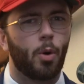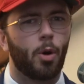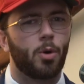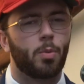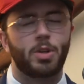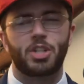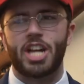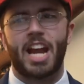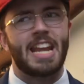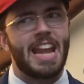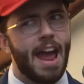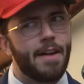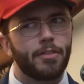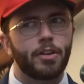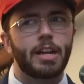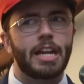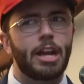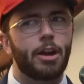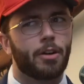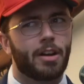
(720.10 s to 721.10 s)
word which I
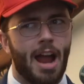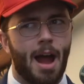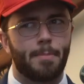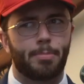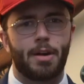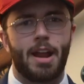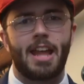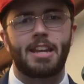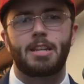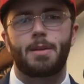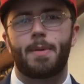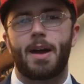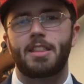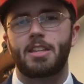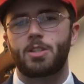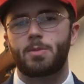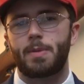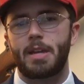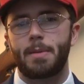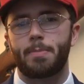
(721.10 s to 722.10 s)
never hear comprehended by
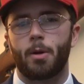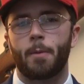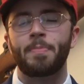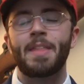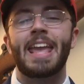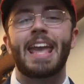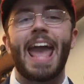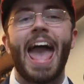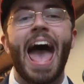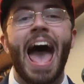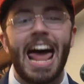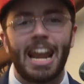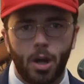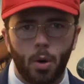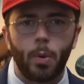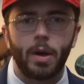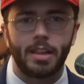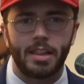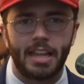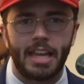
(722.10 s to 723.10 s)
these people.
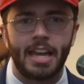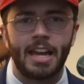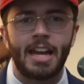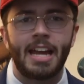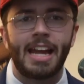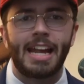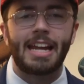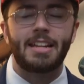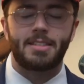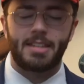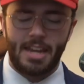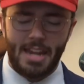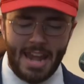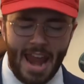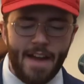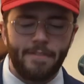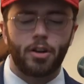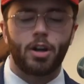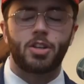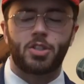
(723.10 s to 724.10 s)
Adequately. It's
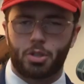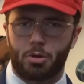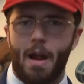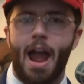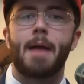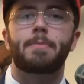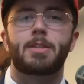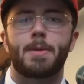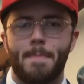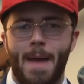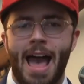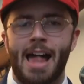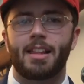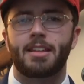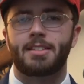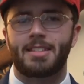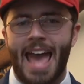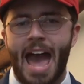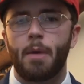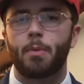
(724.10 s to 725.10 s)
never ascribed to
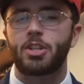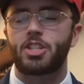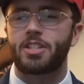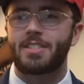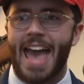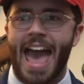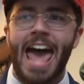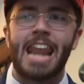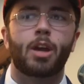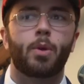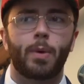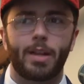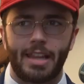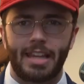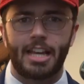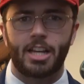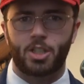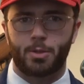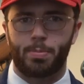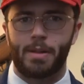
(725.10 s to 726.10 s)
malice that which is
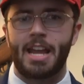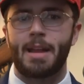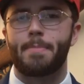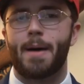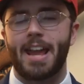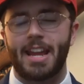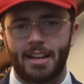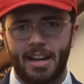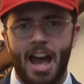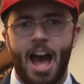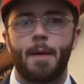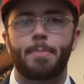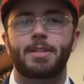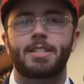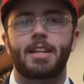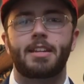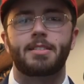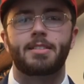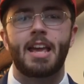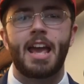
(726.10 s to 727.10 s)
adequately explained by
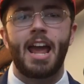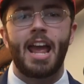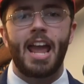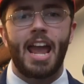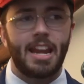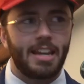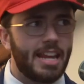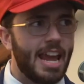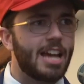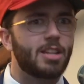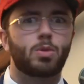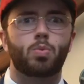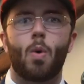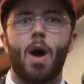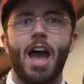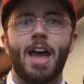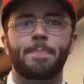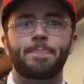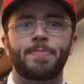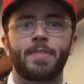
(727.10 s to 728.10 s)
incompetence. And guess
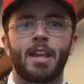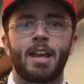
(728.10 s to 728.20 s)
what?